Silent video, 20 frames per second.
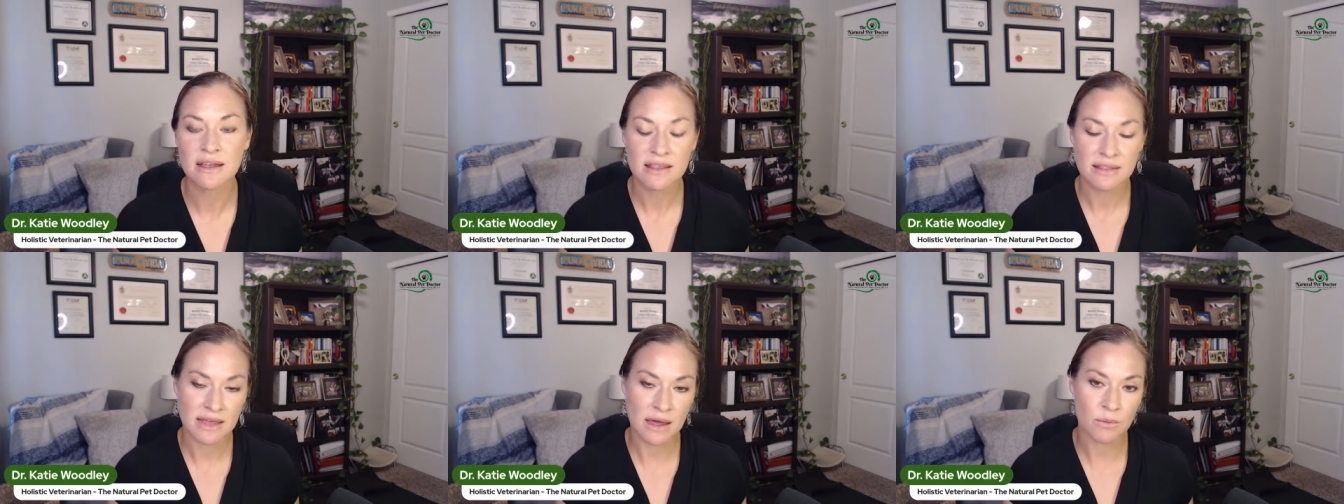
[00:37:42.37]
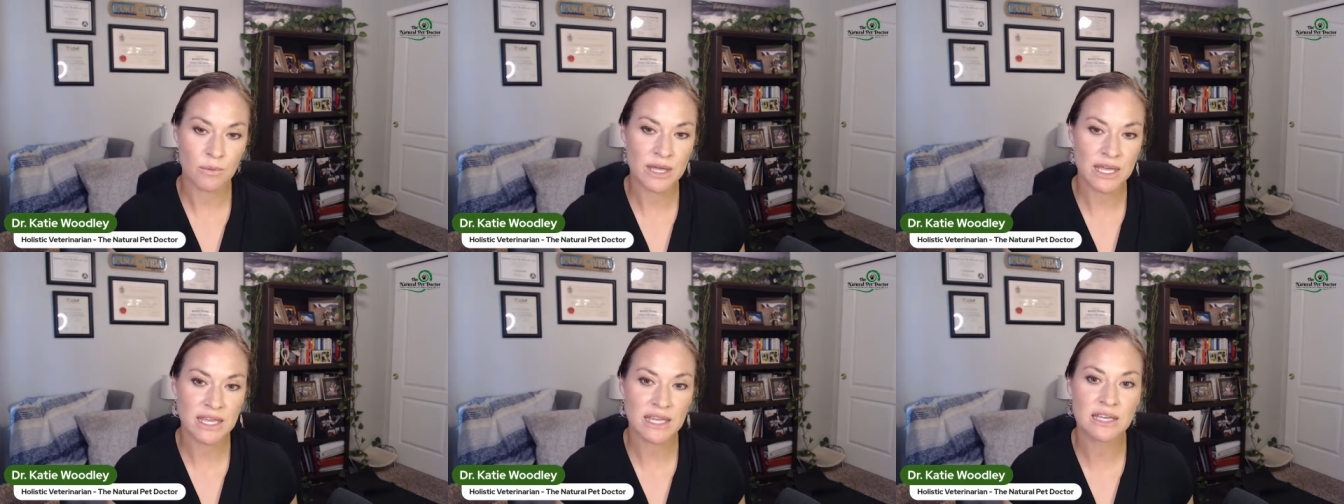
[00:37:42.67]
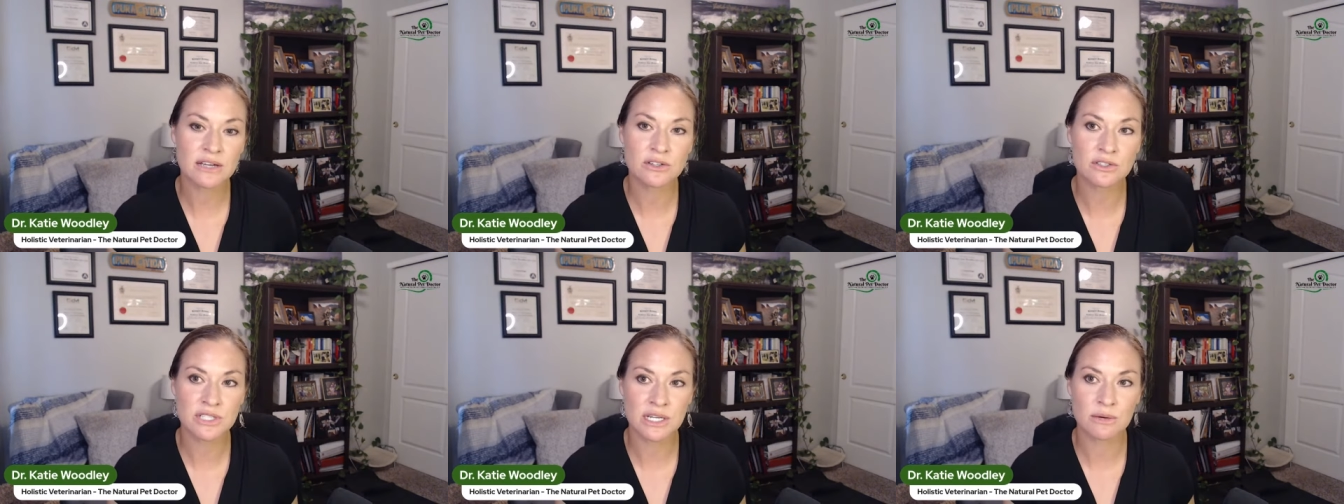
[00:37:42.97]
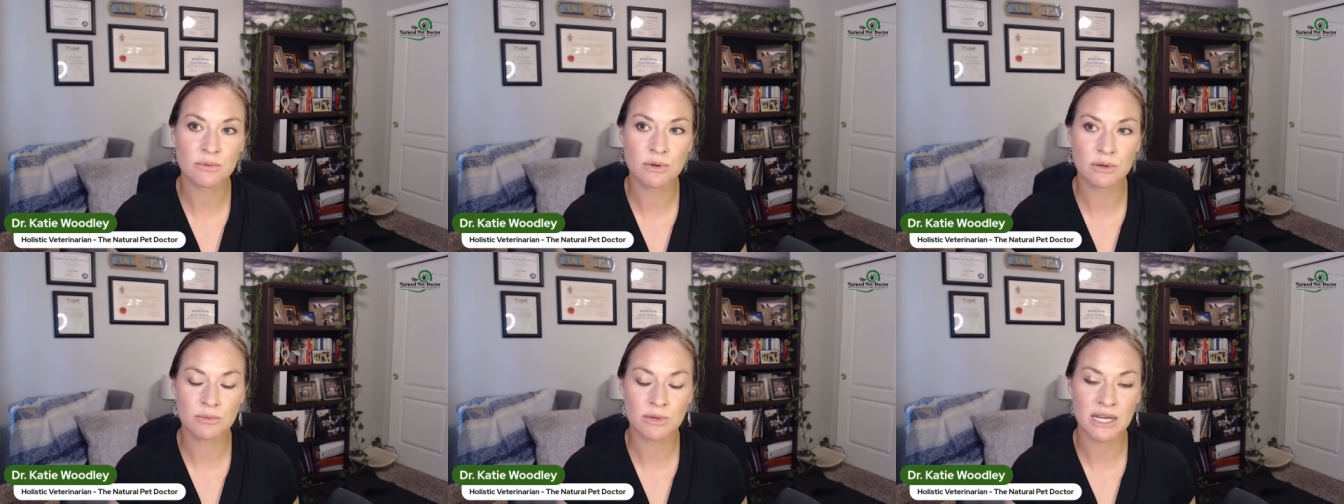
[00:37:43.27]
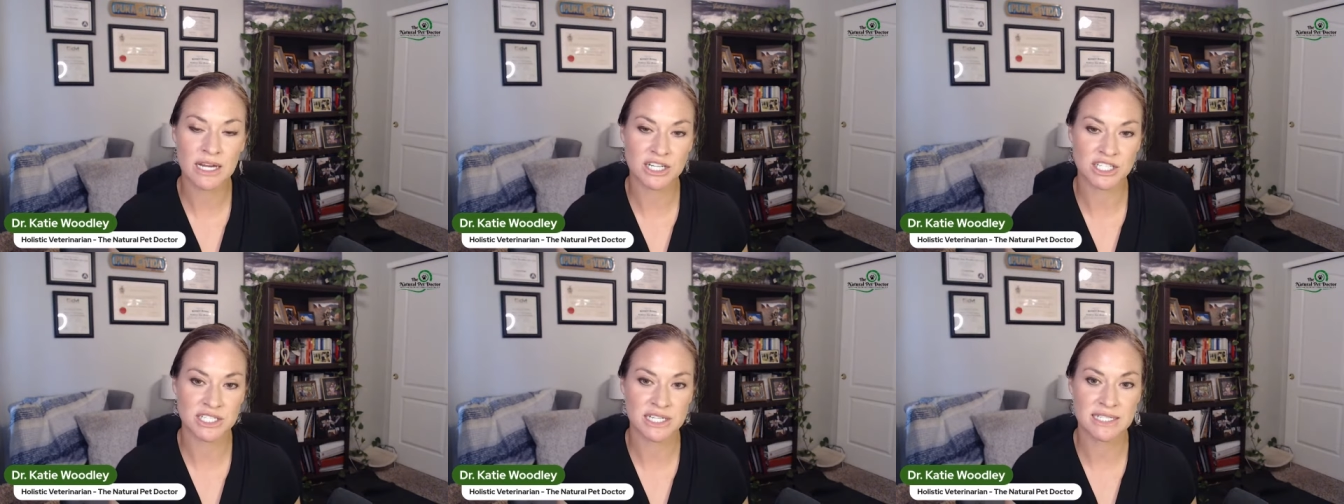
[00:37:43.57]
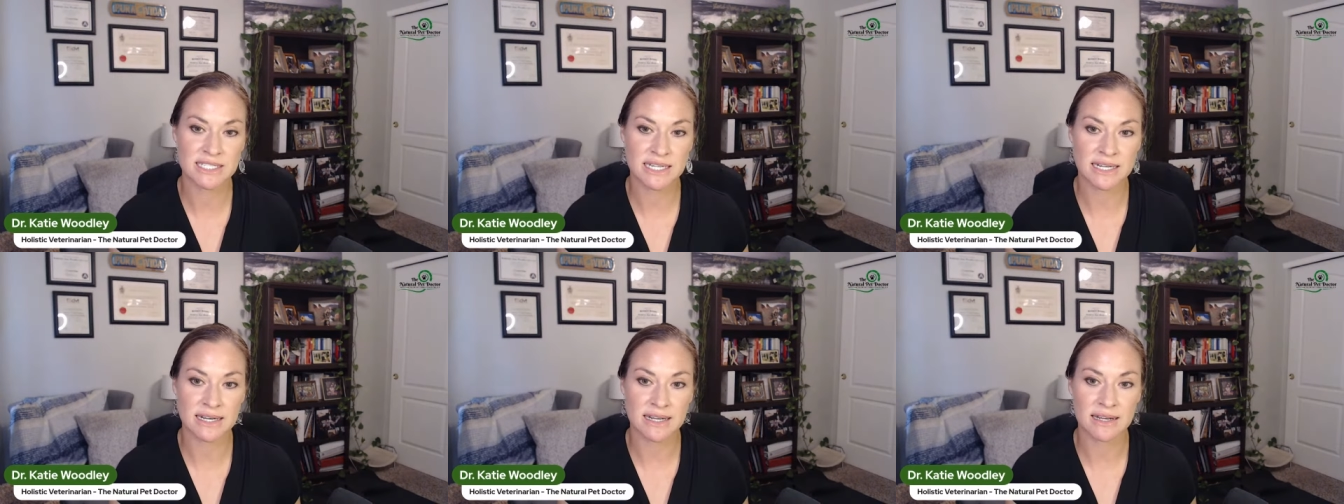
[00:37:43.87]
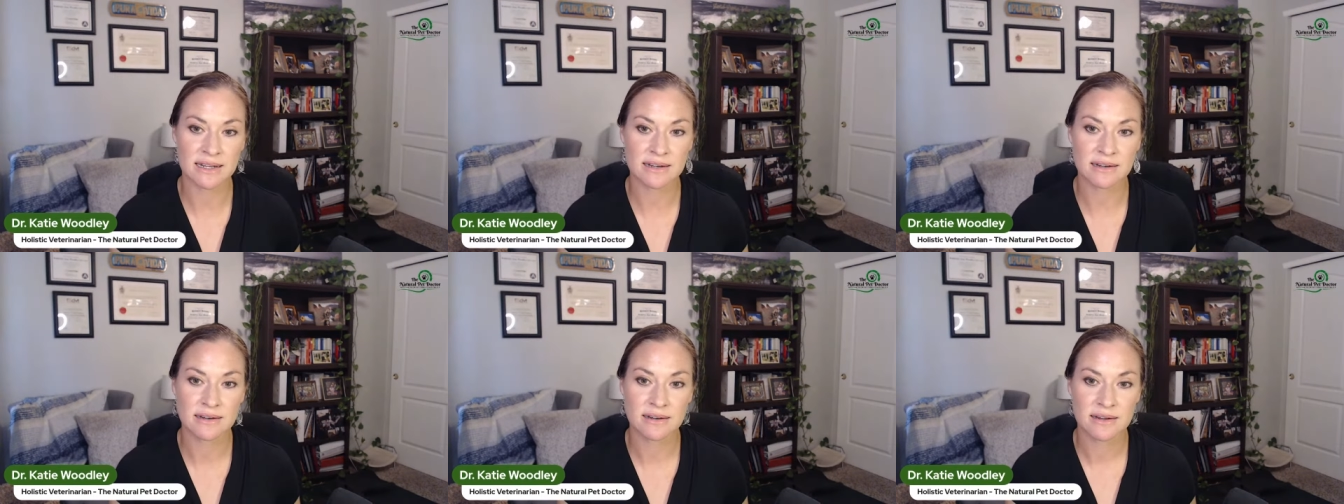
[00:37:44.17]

that we healed it when we actually didn't.